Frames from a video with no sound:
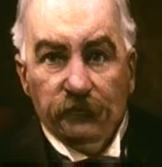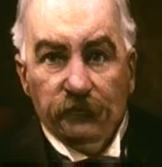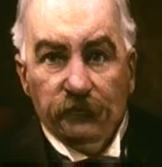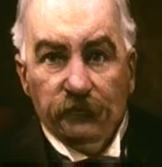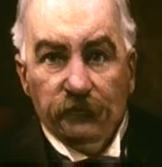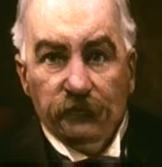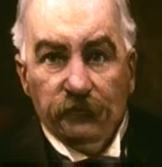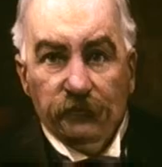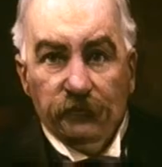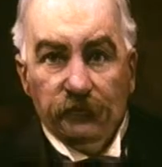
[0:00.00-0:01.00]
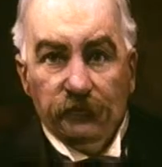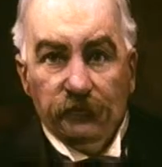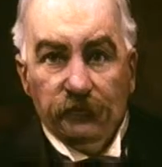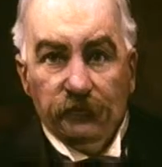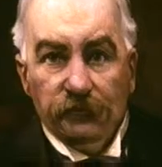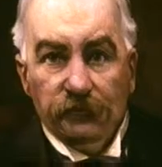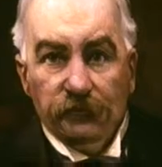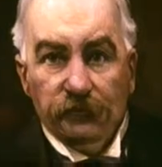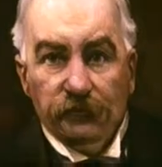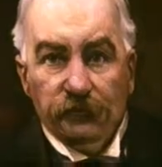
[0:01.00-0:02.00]

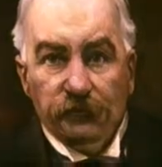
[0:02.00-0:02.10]
(silence)